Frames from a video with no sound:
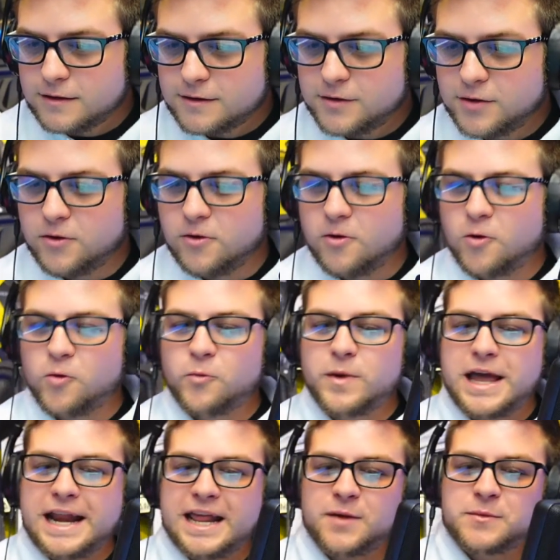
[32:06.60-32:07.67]
Too
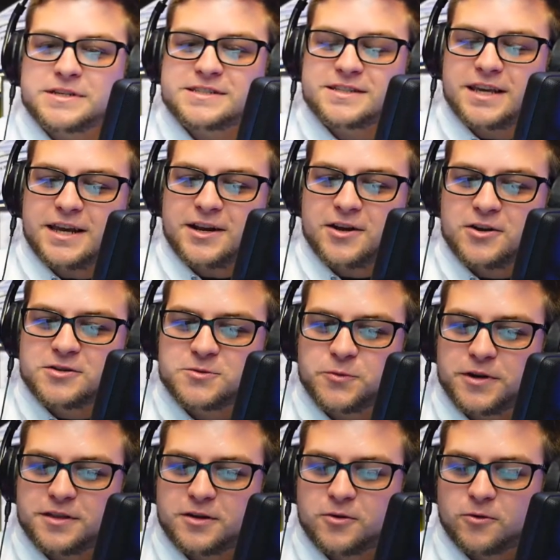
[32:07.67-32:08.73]
many mosquitoes
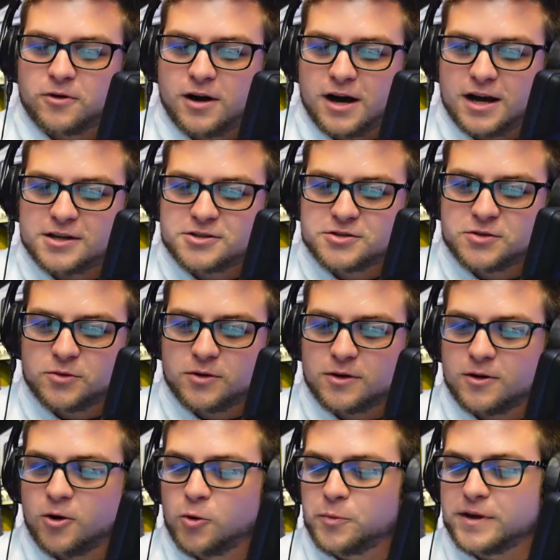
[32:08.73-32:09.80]
with garage
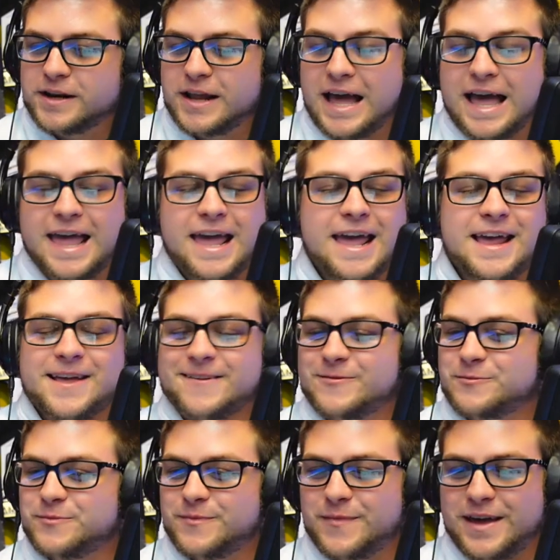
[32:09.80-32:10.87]
door open.
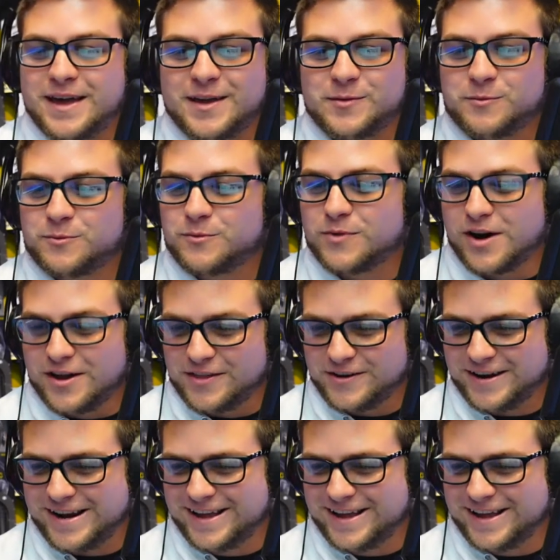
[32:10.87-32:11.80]
Amen, brother.